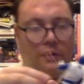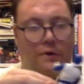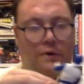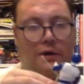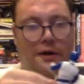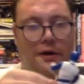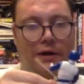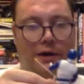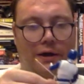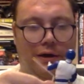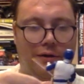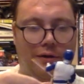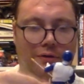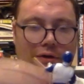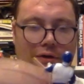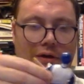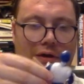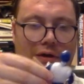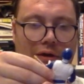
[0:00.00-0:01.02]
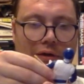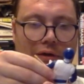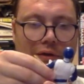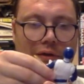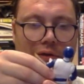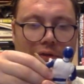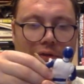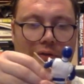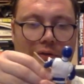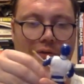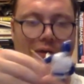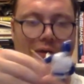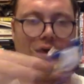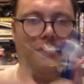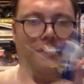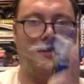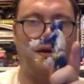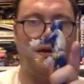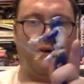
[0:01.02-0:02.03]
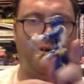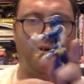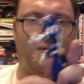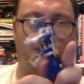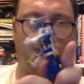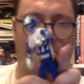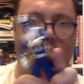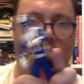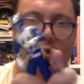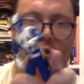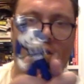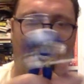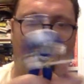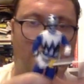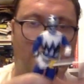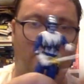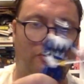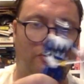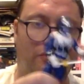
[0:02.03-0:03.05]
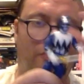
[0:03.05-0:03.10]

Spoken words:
And there we go. So